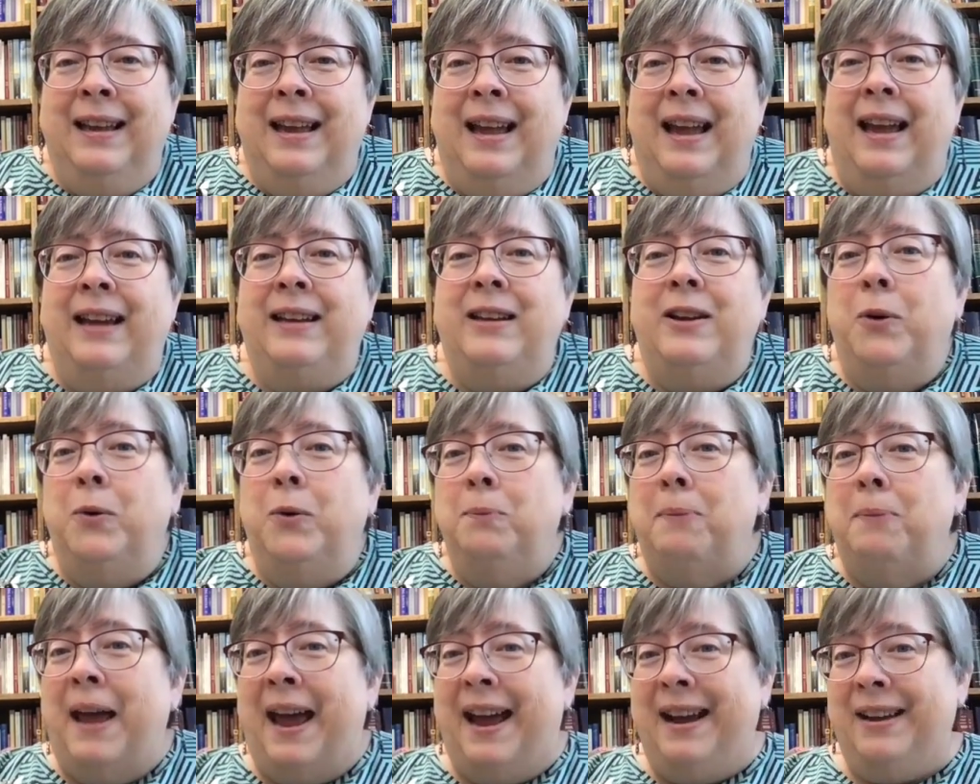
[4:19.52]
I know
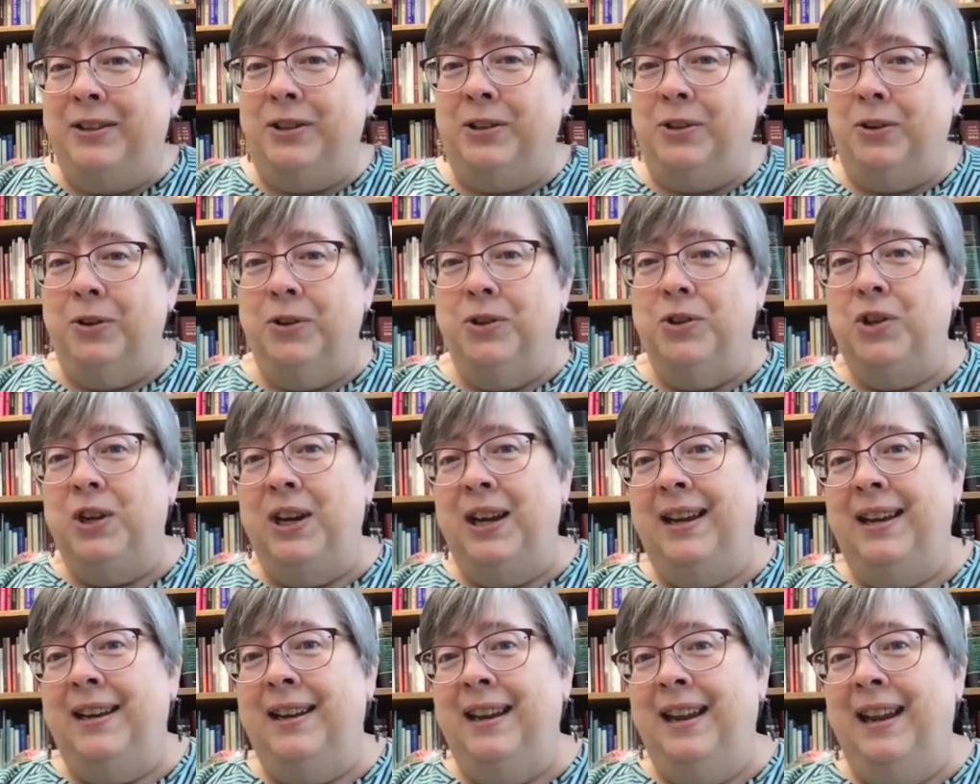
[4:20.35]
Pastor
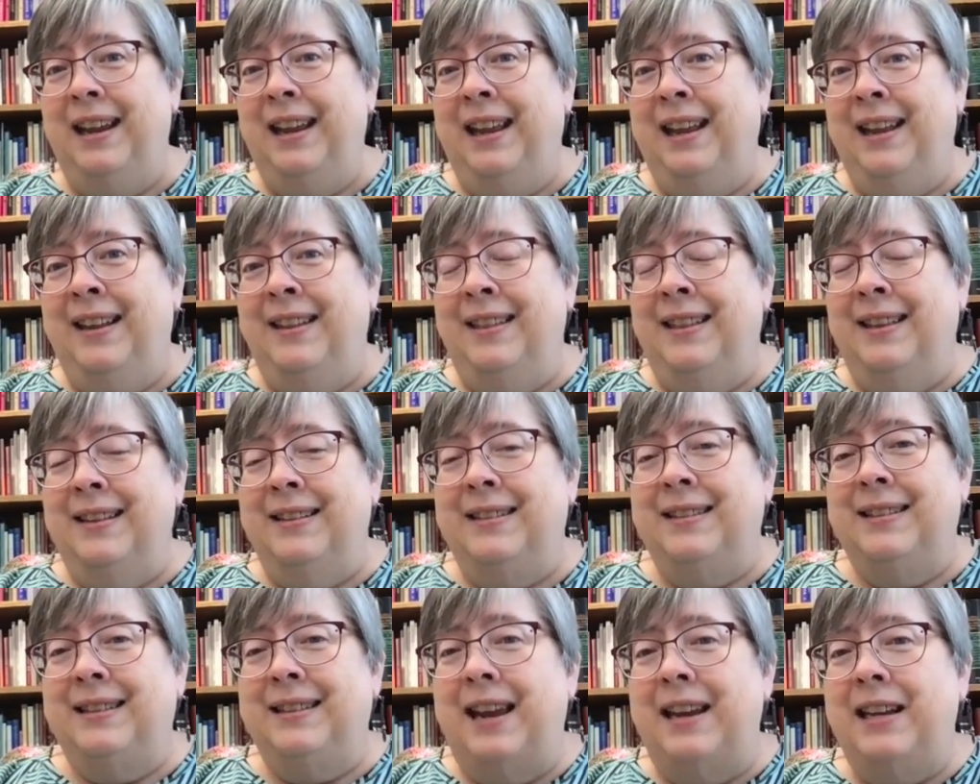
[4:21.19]
Jen, in the
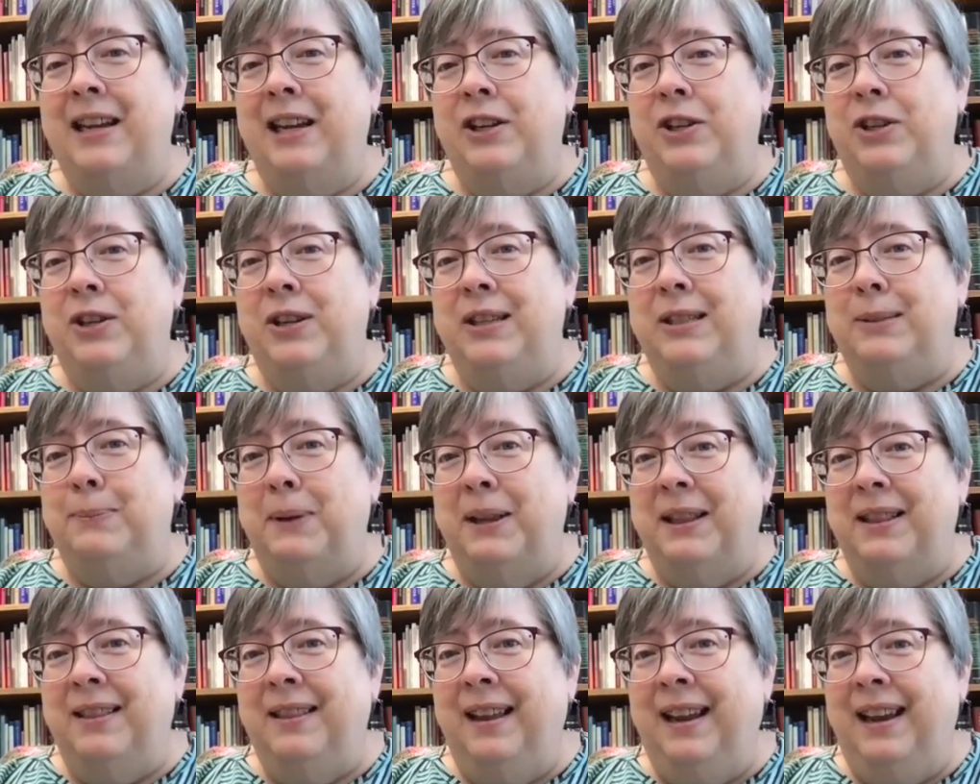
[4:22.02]
study she's
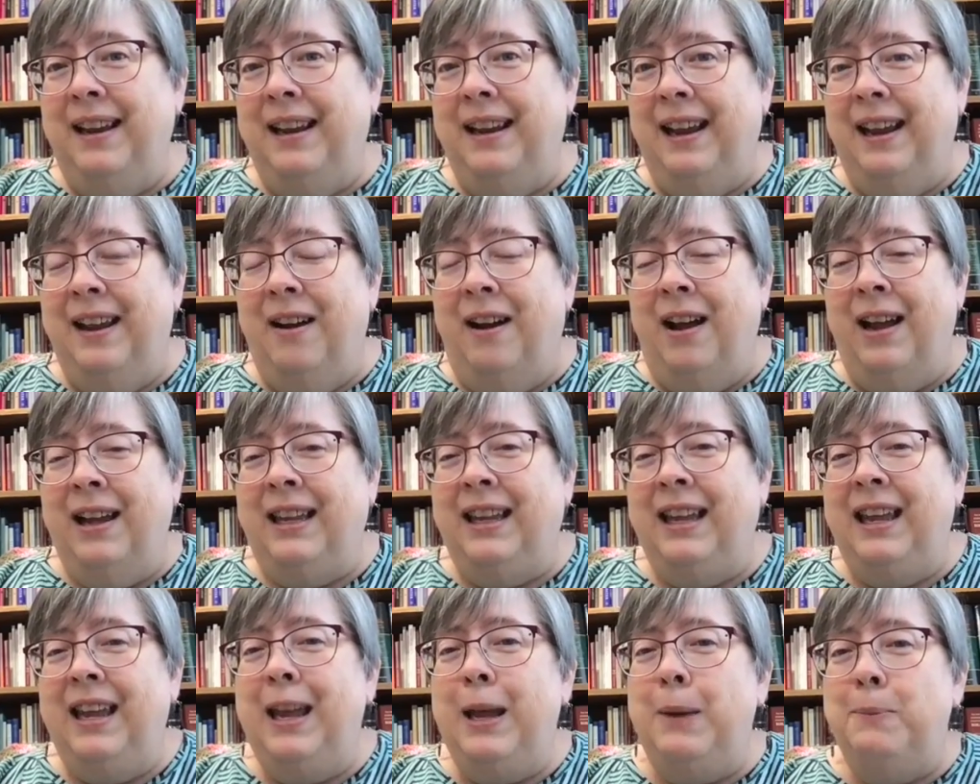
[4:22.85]
been leading on
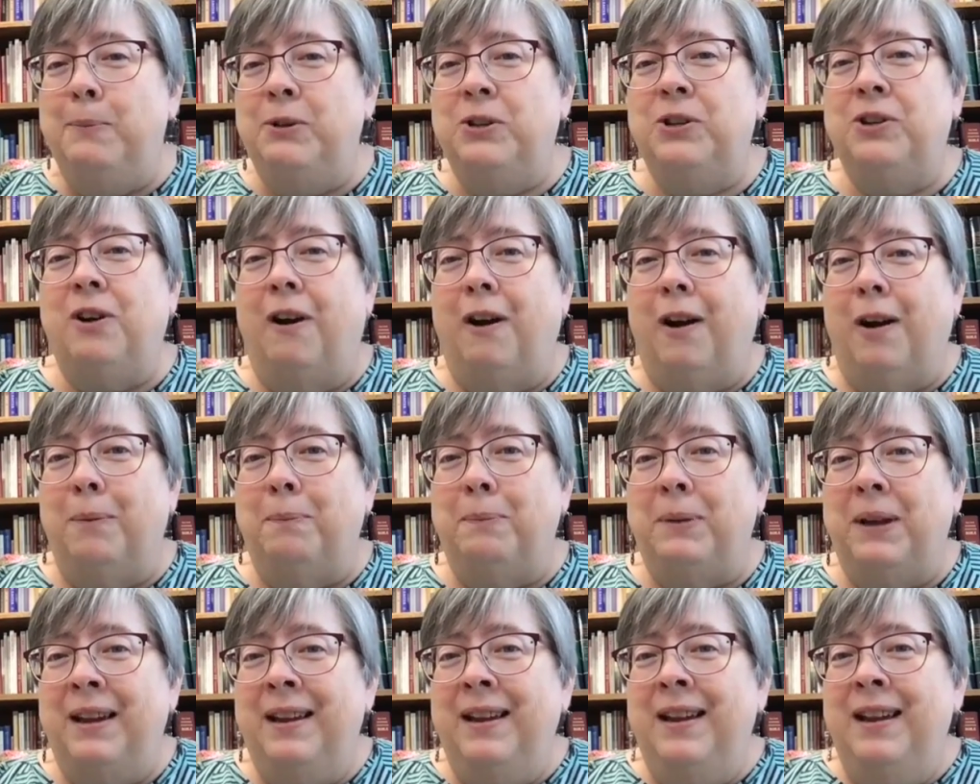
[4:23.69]
Keep
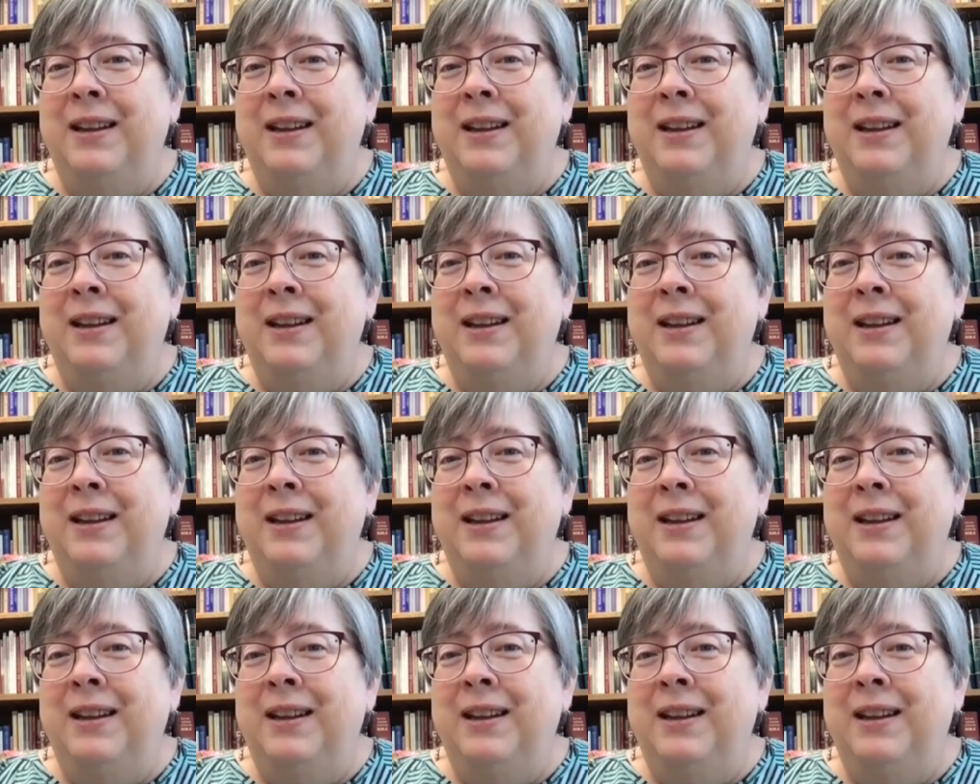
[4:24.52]
Sharp,